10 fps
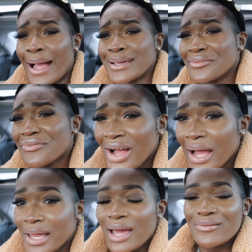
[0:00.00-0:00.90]
I can
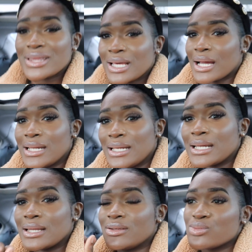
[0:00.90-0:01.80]
find everything I need
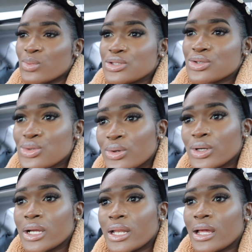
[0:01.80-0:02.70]
in this one store
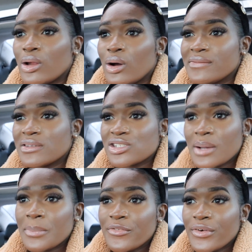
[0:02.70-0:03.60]
and I don't have to
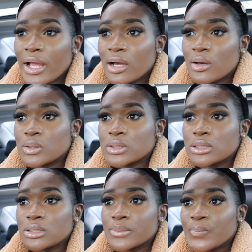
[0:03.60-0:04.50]
shop
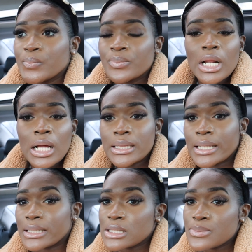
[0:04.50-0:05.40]
around.
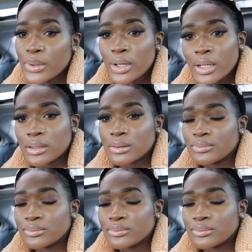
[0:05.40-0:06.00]
Let us pray.